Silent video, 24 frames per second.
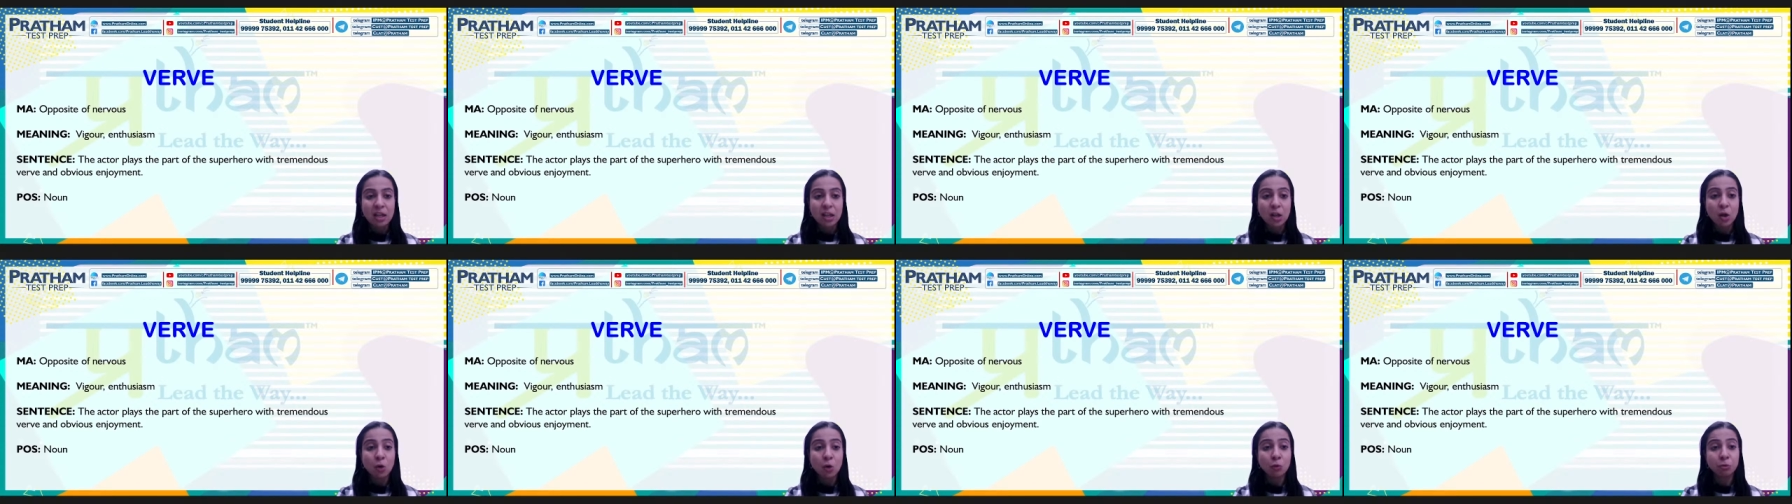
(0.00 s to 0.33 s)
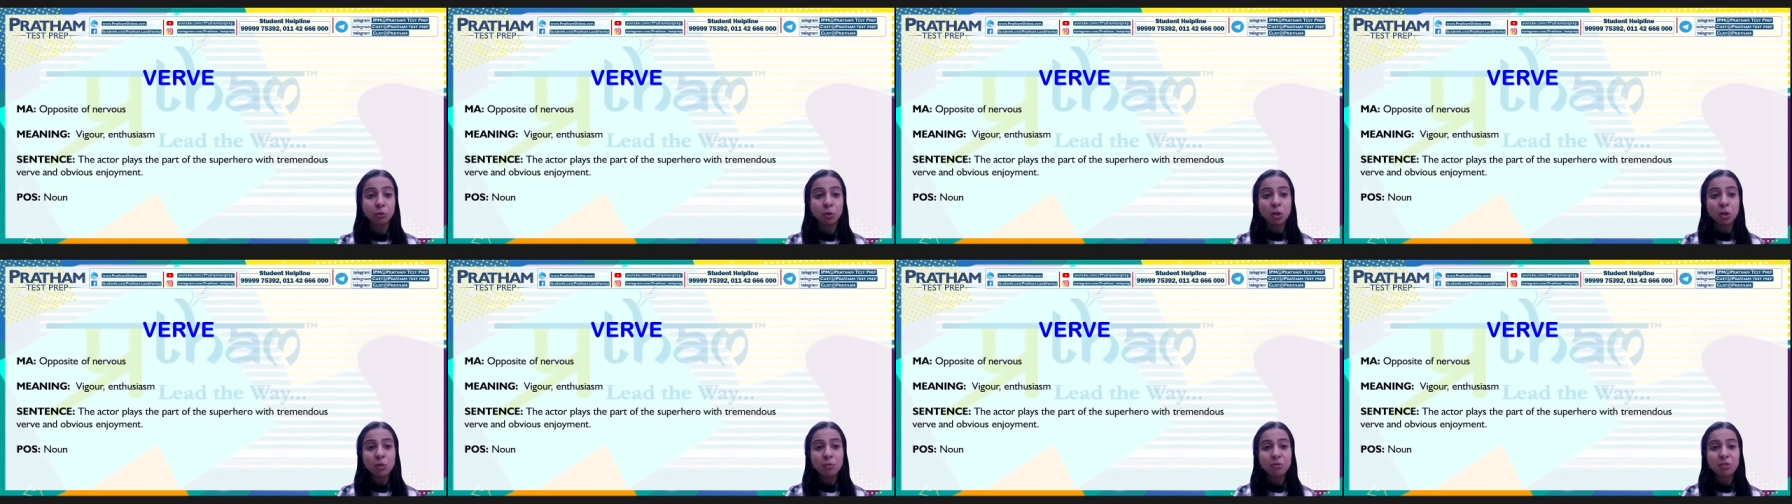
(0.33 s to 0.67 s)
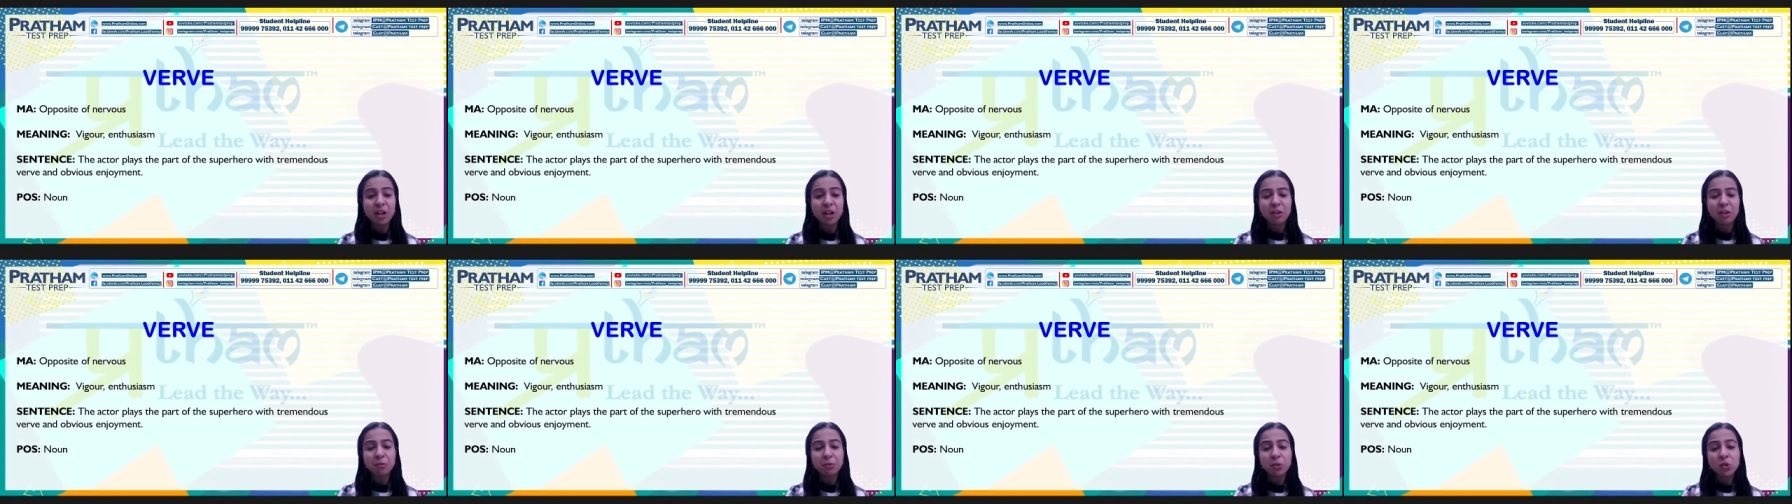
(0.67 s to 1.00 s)
now, verve
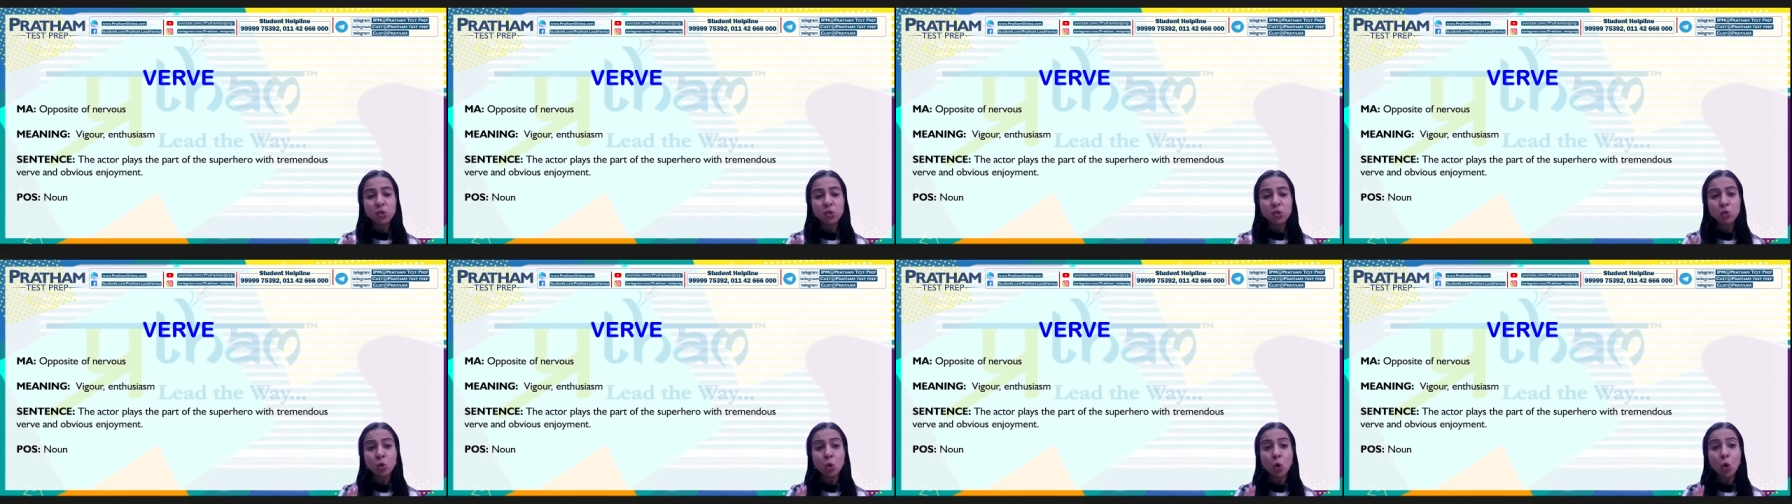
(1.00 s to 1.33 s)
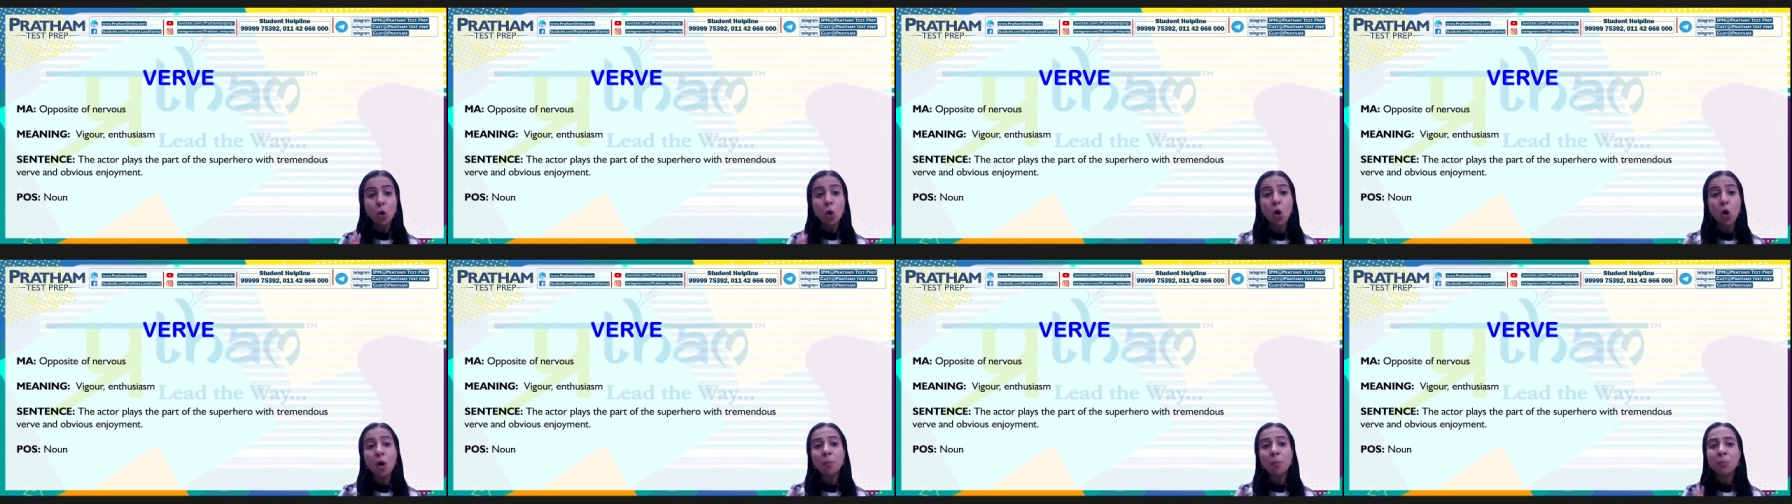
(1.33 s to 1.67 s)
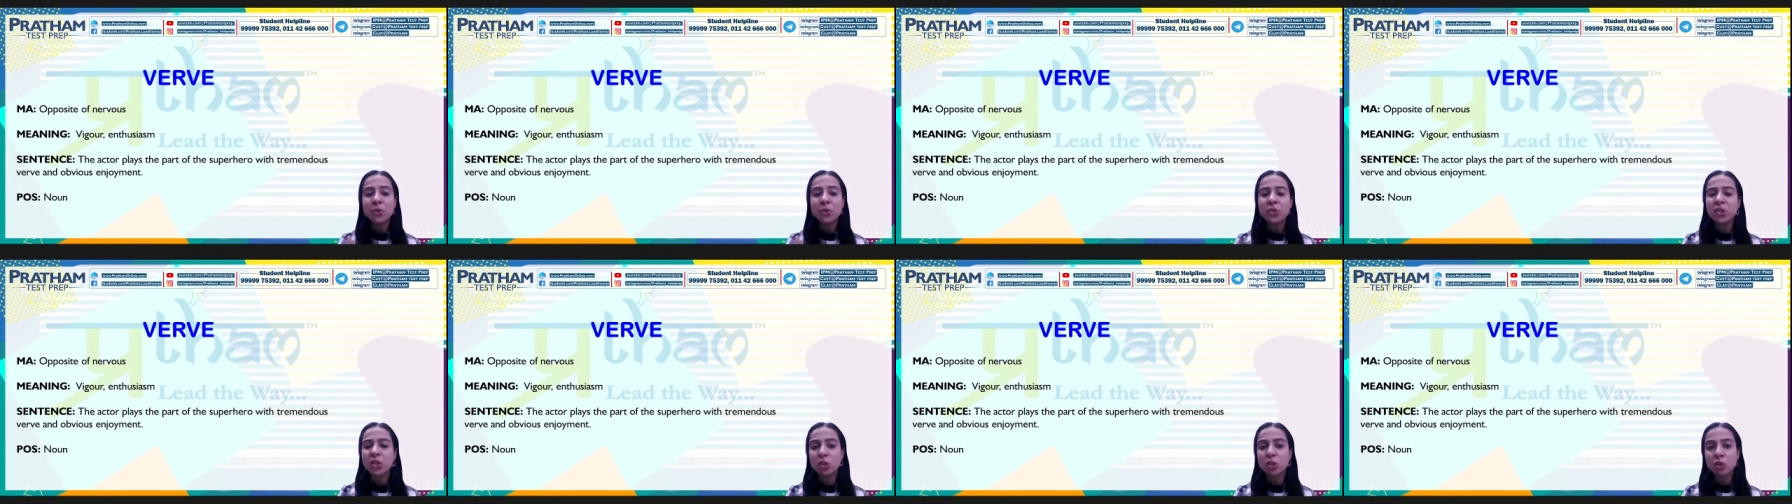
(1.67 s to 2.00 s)
refers to
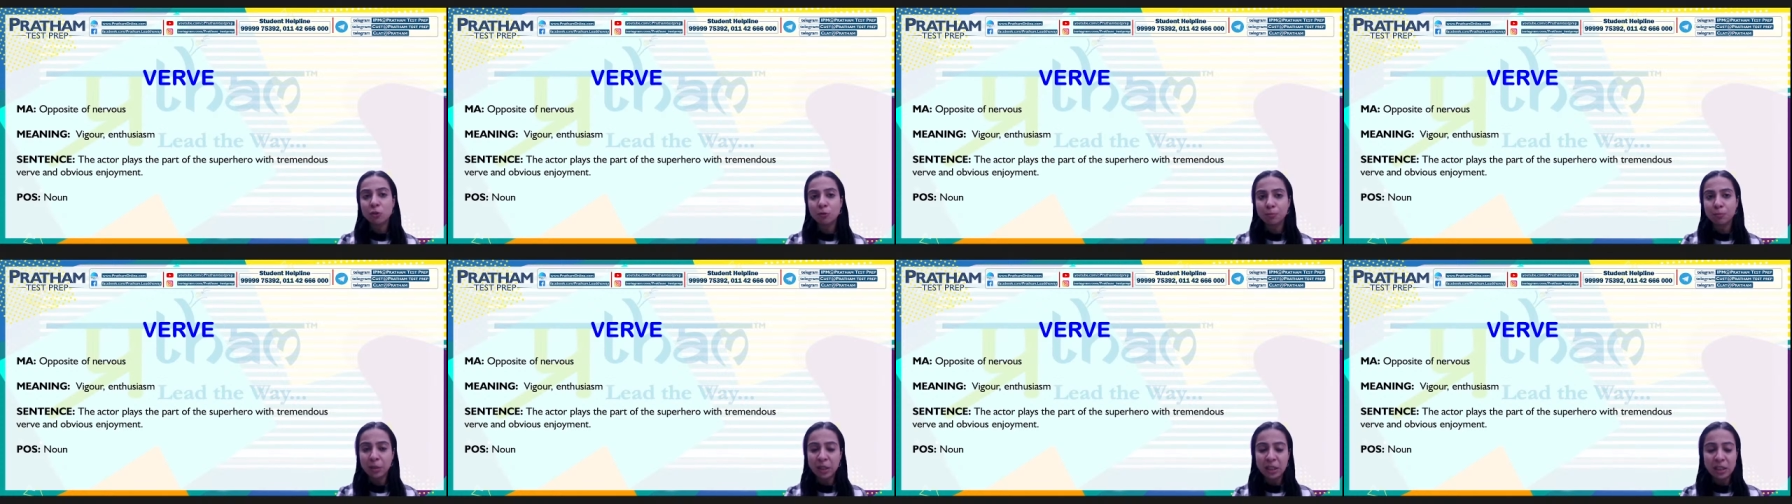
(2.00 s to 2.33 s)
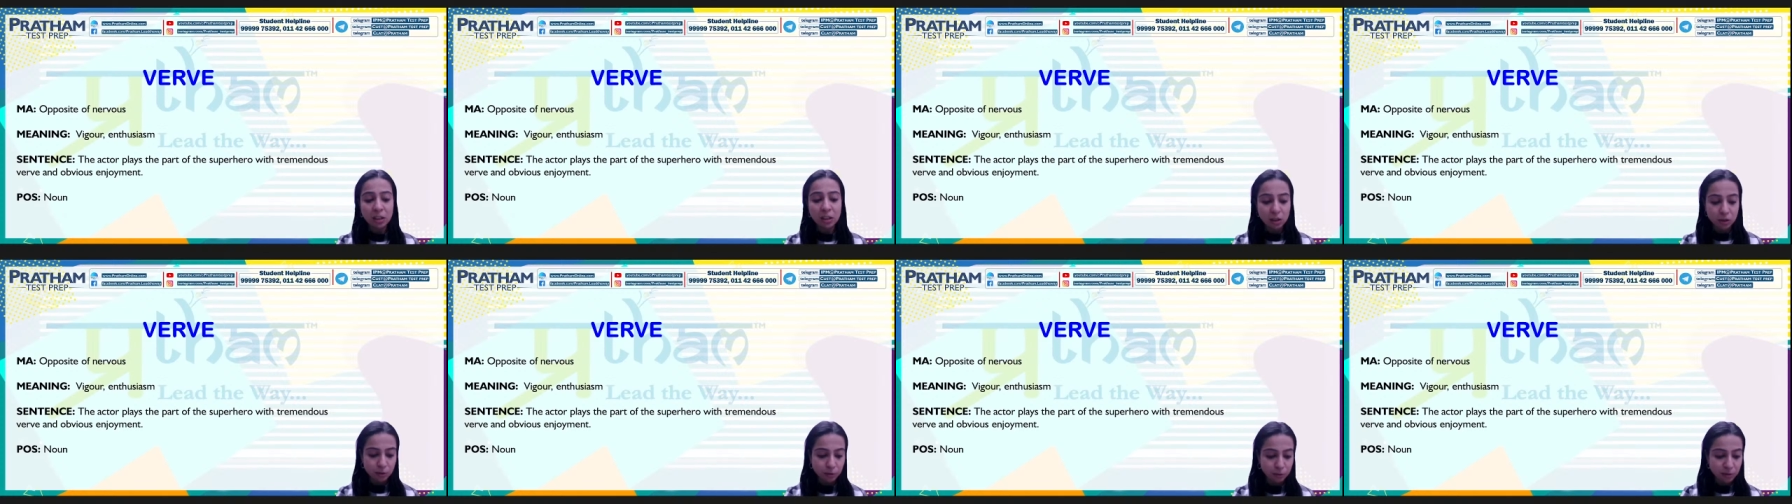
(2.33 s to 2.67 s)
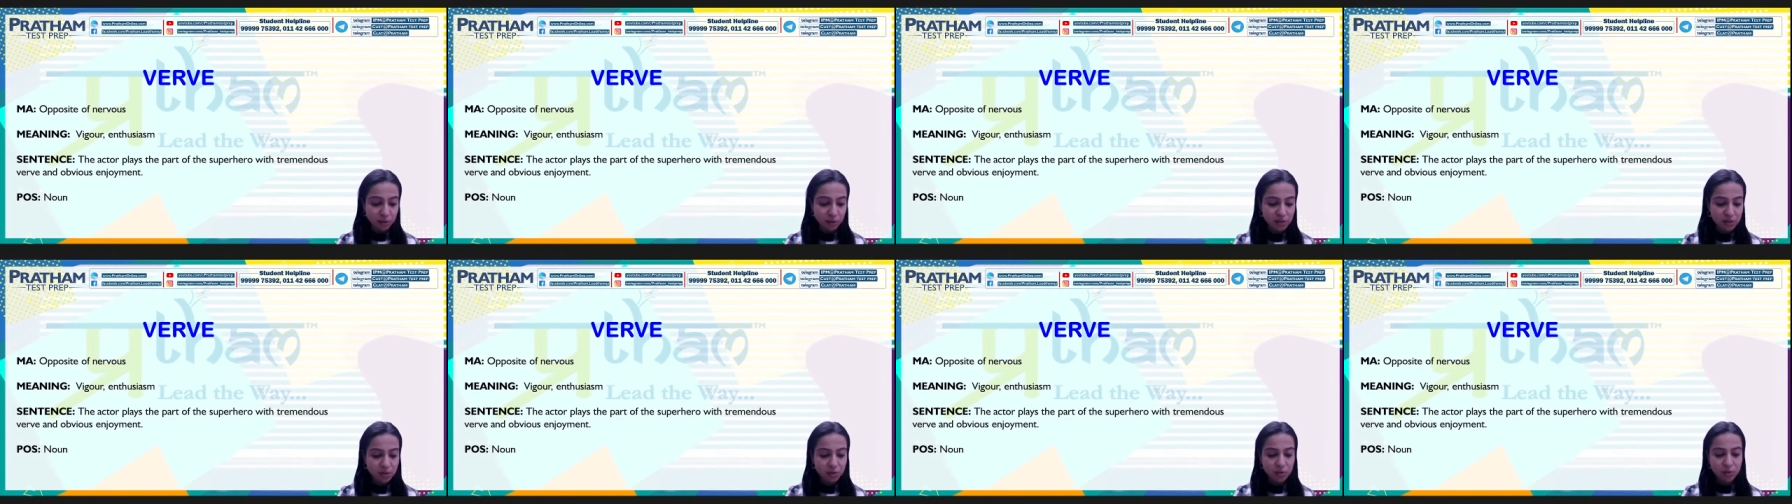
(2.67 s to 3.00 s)
opposite of being
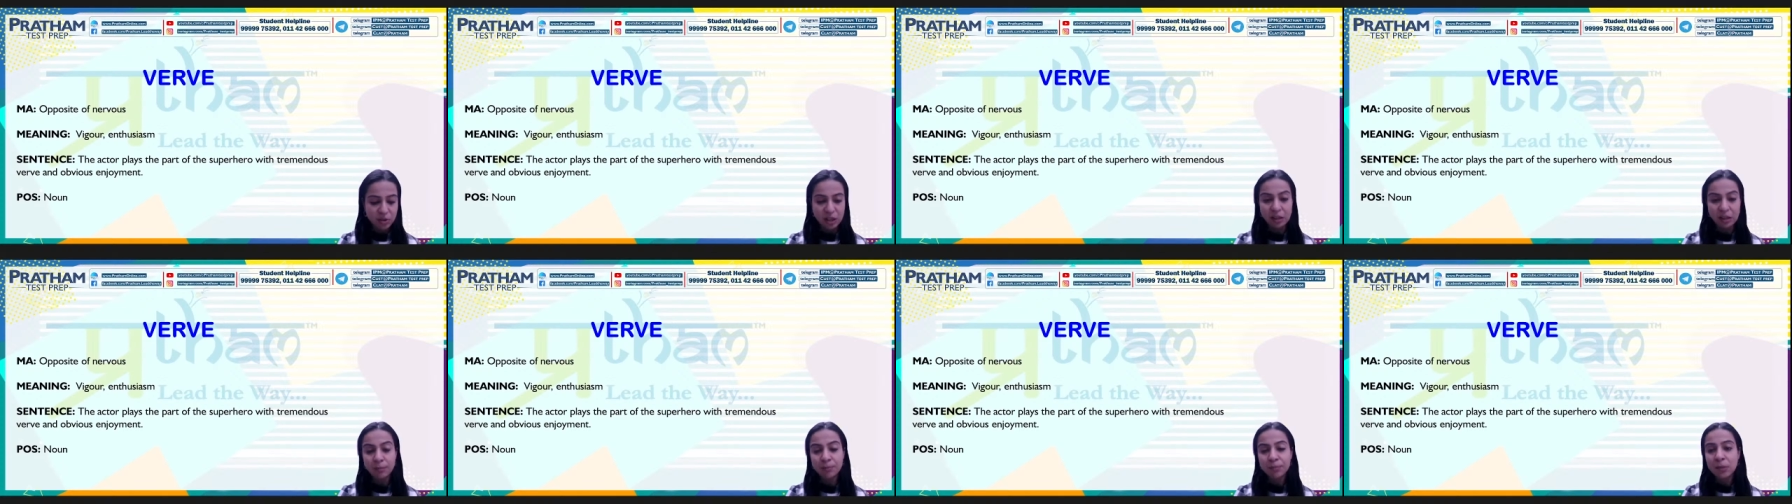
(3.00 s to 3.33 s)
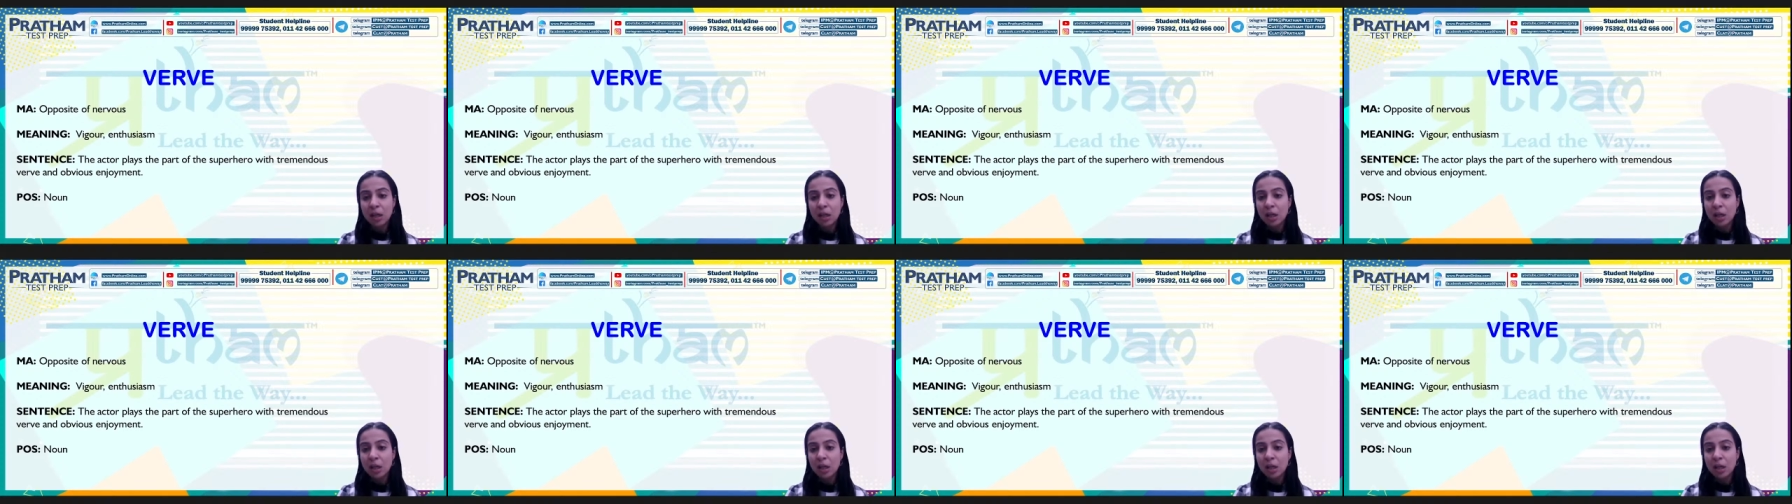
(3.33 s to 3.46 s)
nervous, right?